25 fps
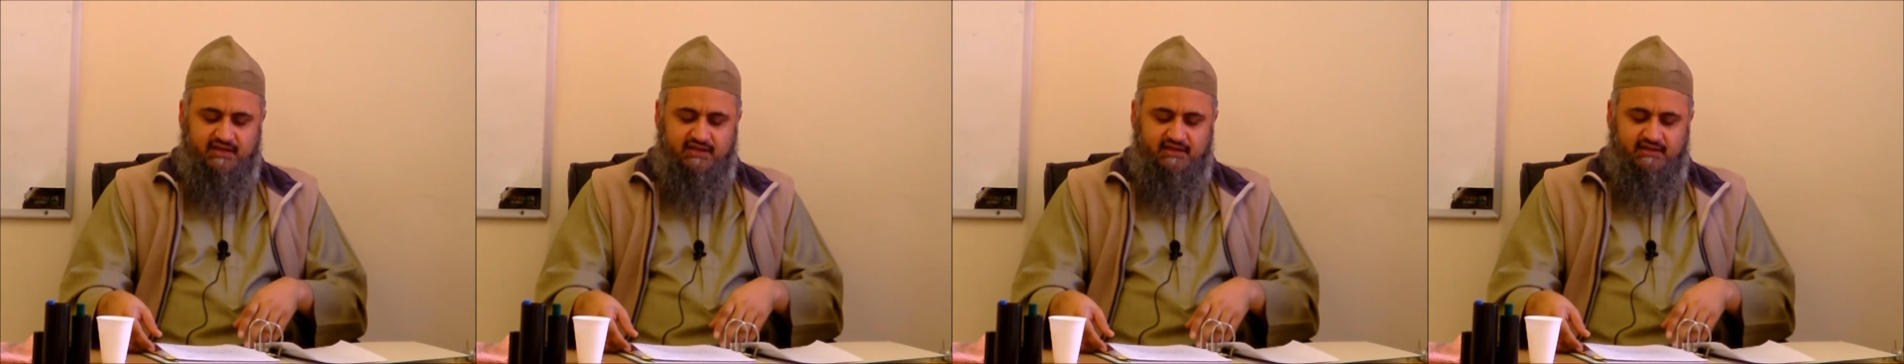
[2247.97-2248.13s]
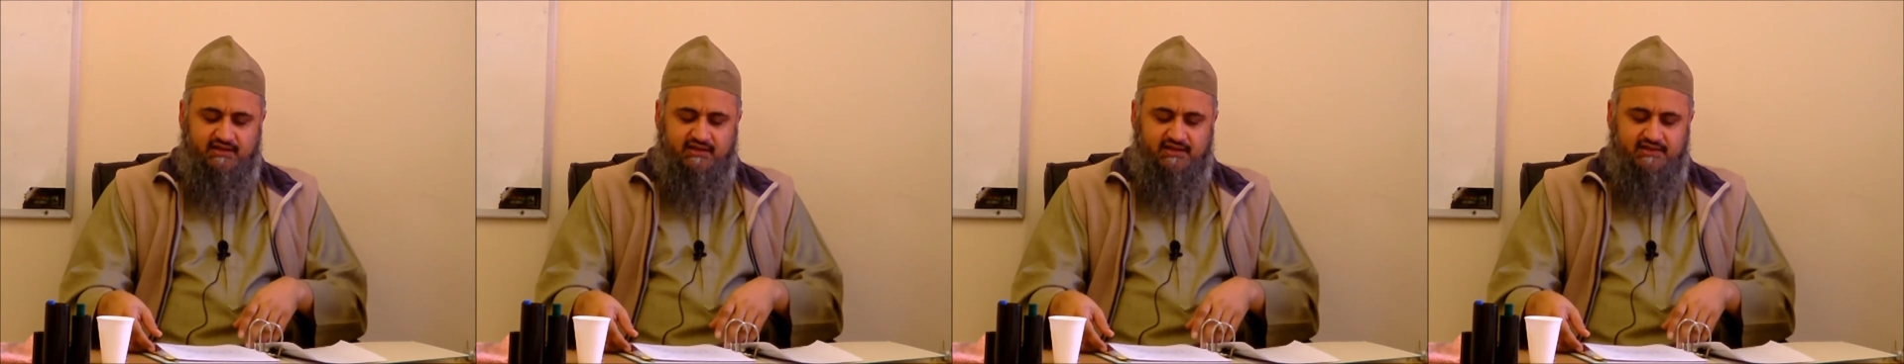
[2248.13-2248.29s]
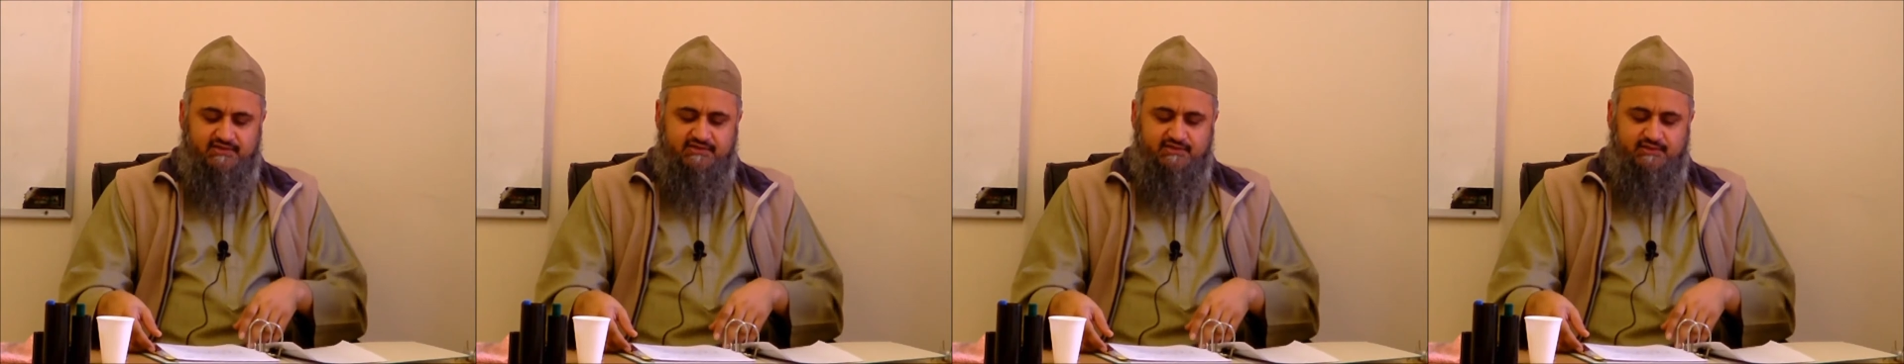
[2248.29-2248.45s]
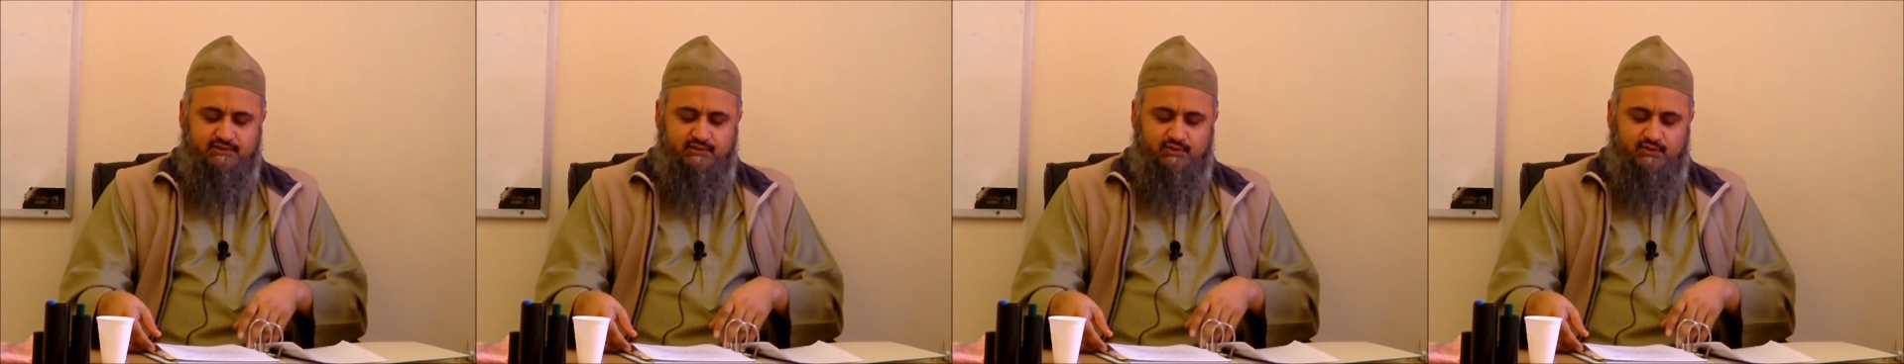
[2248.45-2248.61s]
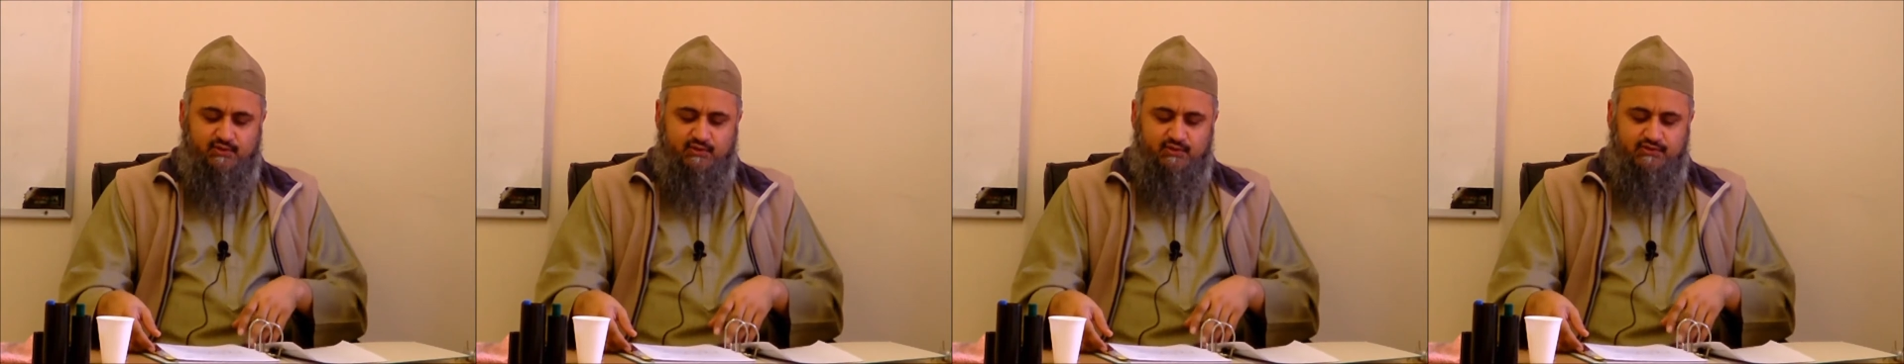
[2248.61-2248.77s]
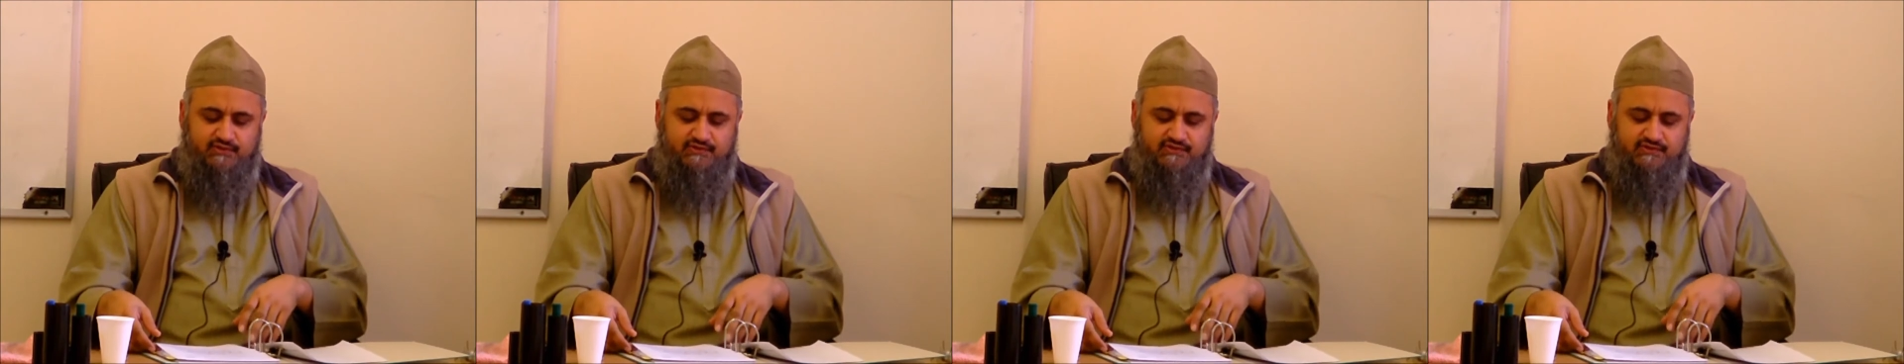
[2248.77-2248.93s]
Allah's
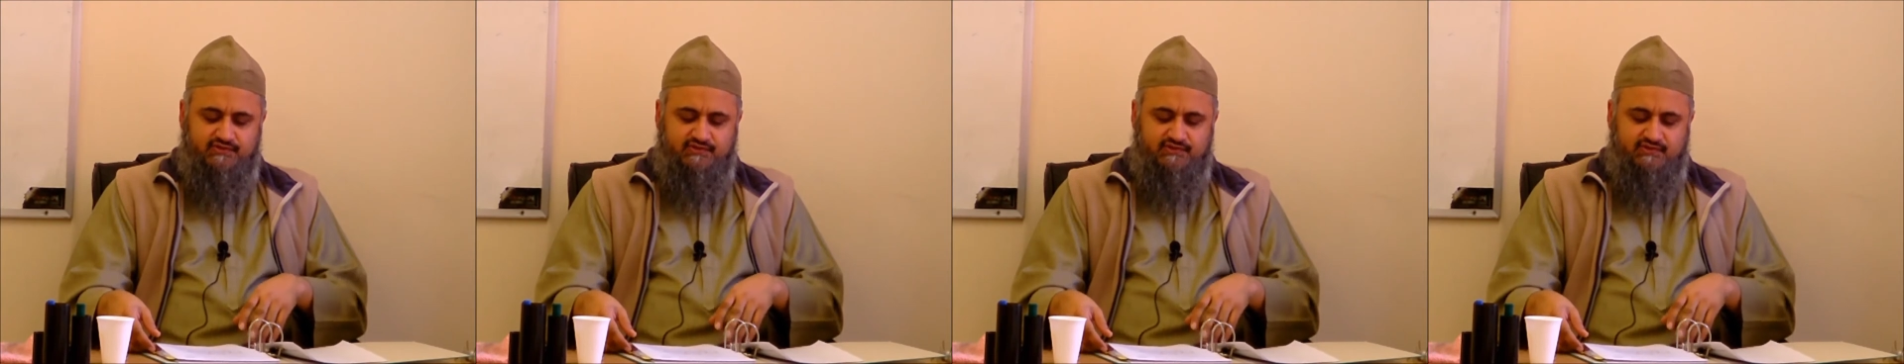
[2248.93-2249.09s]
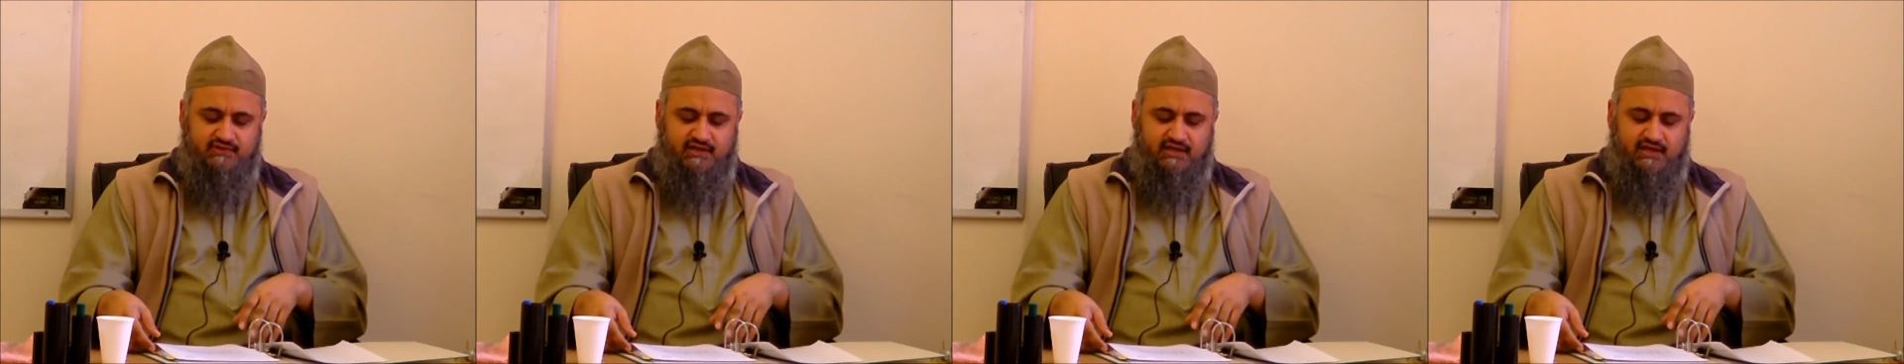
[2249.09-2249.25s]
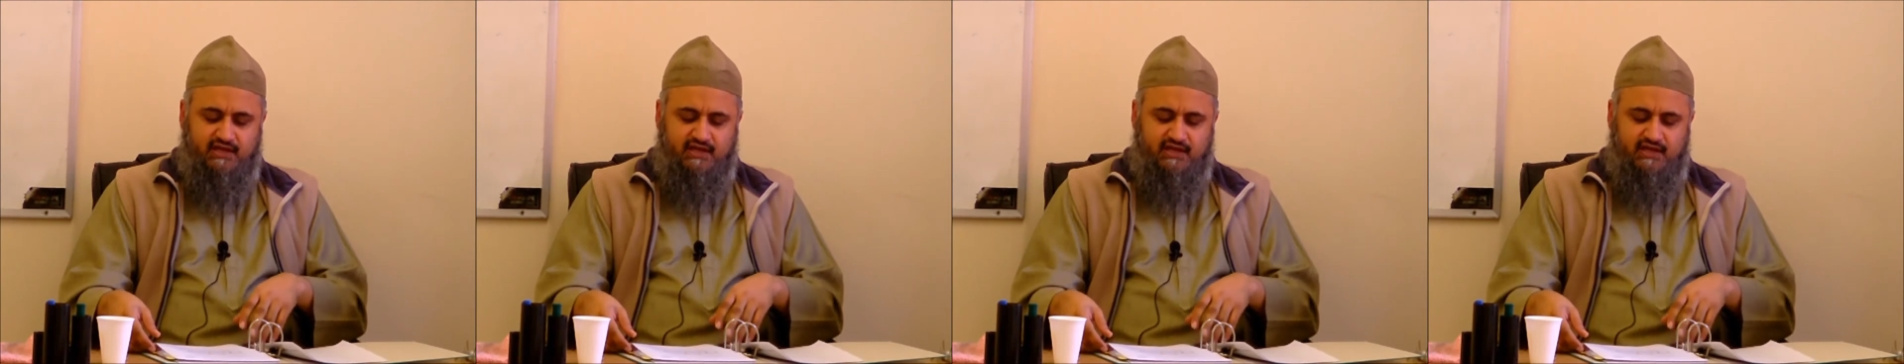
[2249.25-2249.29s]
laws